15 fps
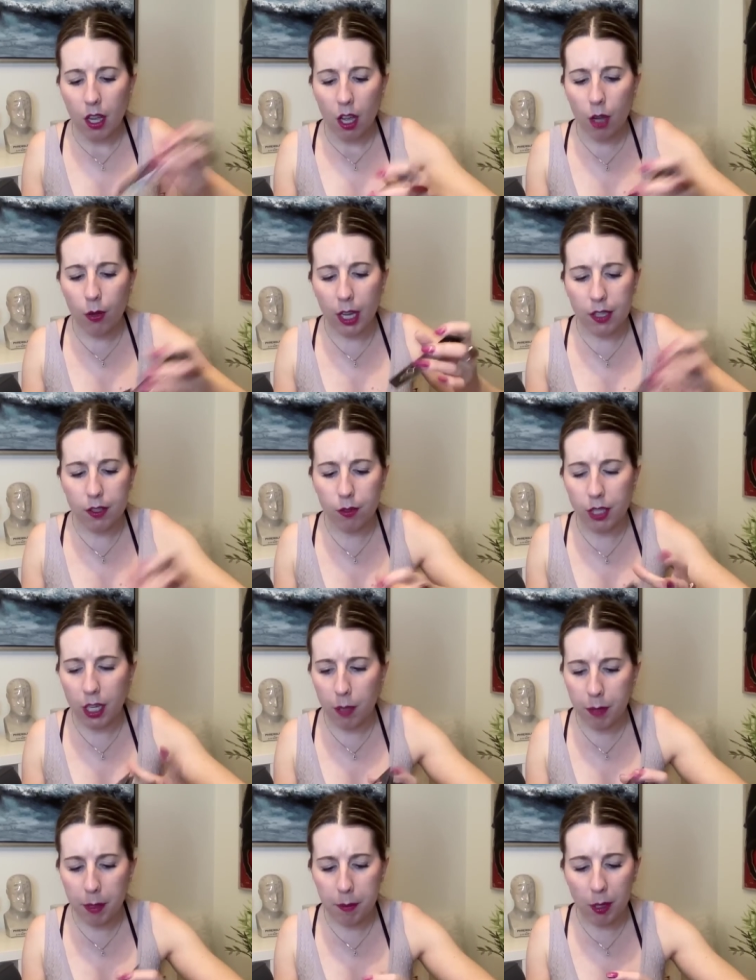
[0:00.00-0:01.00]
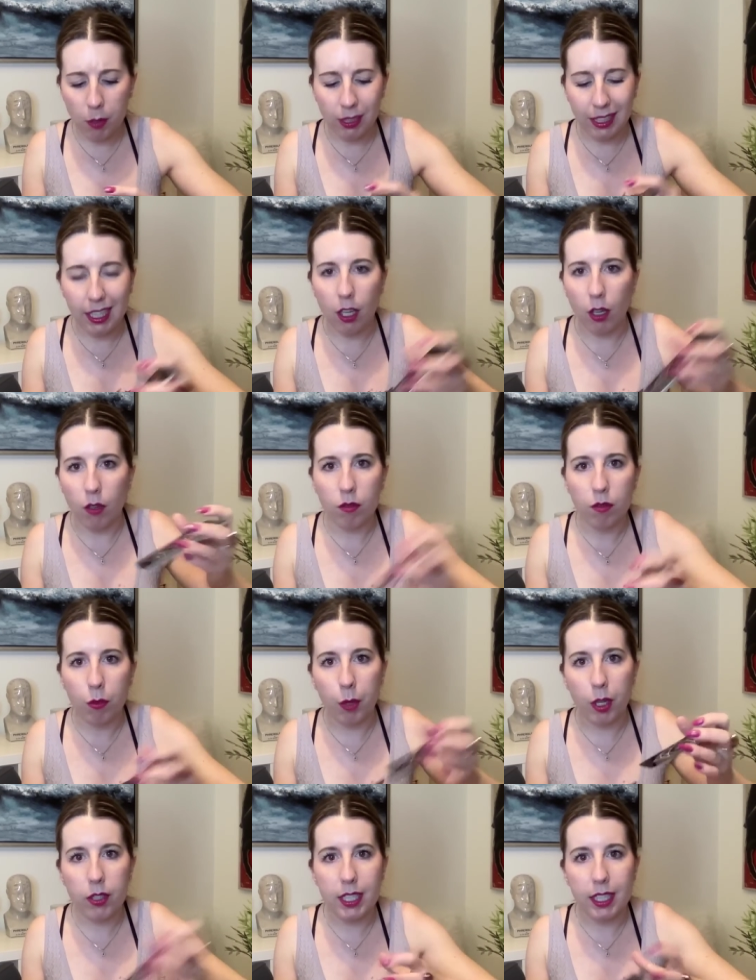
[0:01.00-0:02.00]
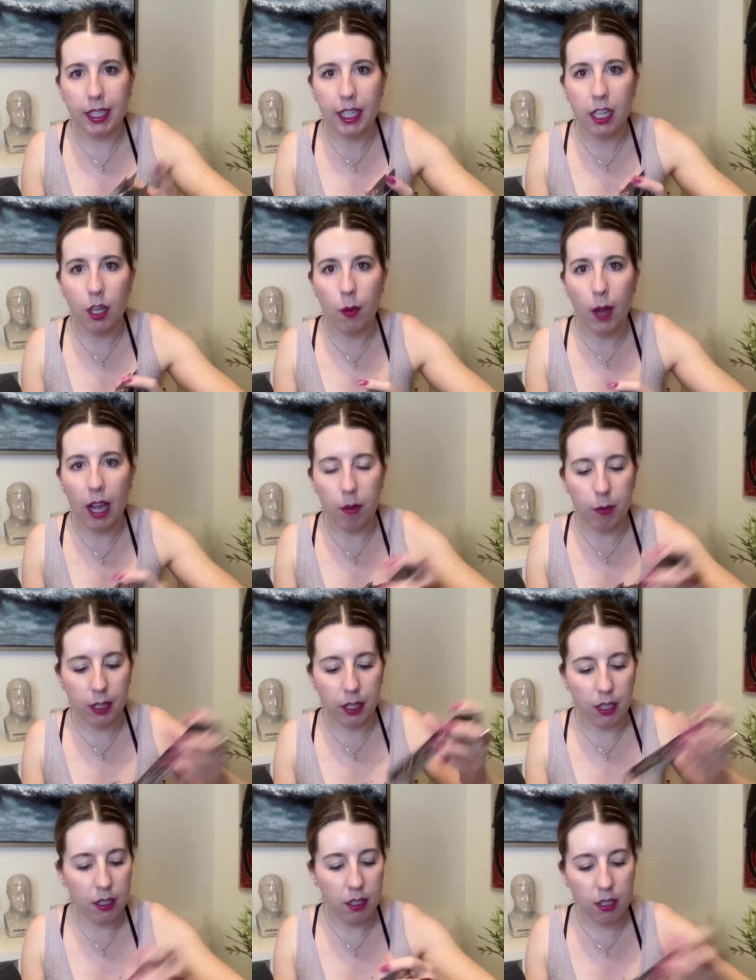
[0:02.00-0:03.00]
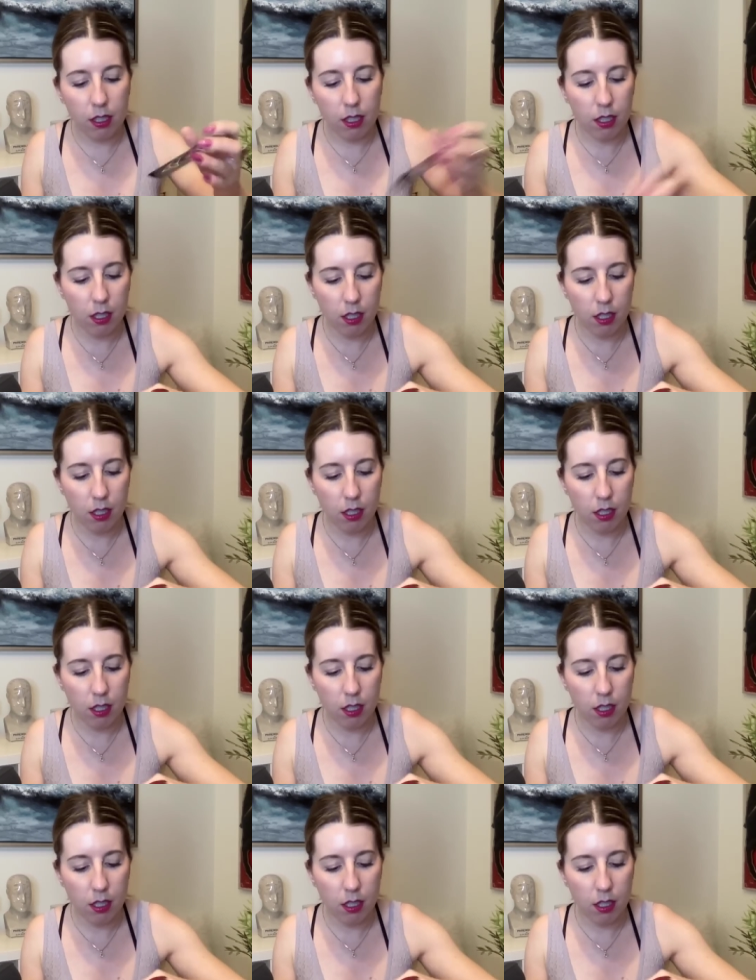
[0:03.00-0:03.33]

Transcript: Okay, so tell me about Leo. Where is Leo at with this?